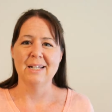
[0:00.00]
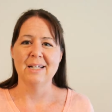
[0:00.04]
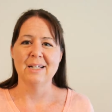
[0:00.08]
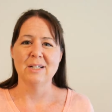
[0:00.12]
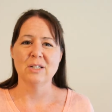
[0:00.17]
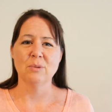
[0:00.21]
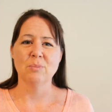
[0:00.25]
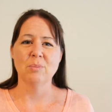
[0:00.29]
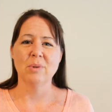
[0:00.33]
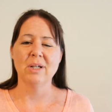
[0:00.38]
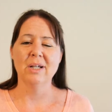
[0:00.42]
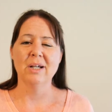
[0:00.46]

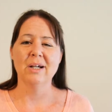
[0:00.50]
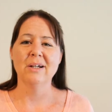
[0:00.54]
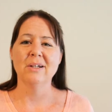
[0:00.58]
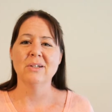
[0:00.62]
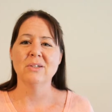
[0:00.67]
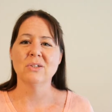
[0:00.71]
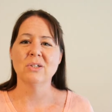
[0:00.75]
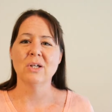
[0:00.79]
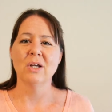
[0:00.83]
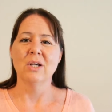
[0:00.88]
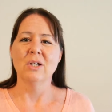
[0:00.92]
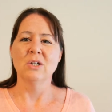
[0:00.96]
it's
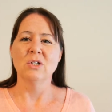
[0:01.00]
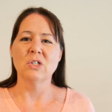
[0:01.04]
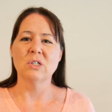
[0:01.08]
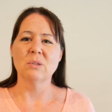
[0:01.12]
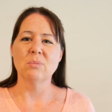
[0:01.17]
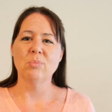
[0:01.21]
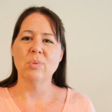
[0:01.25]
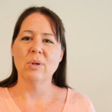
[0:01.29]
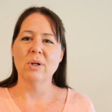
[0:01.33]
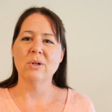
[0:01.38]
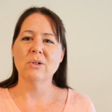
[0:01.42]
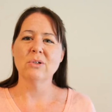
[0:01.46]
because
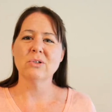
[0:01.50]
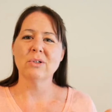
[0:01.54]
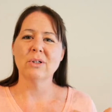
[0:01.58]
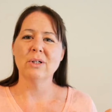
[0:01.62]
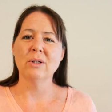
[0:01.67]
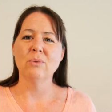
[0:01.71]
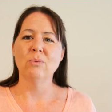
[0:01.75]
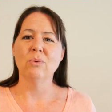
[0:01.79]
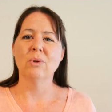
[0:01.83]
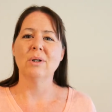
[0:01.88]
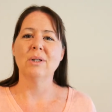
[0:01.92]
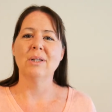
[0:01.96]

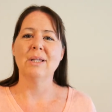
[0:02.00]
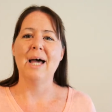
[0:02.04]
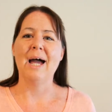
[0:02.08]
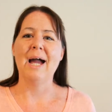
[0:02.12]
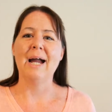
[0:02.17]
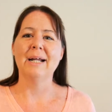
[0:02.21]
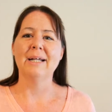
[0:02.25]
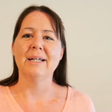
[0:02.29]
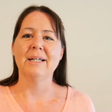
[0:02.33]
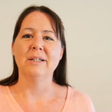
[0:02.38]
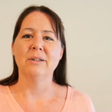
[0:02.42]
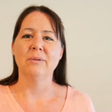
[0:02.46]
spiritually we're
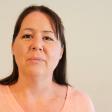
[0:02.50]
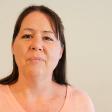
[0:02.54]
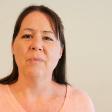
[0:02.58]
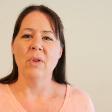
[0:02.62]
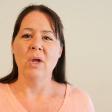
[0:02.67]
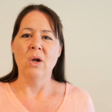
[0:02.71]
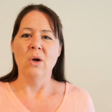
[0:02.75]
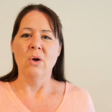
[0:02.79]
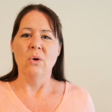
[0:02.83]
lacking.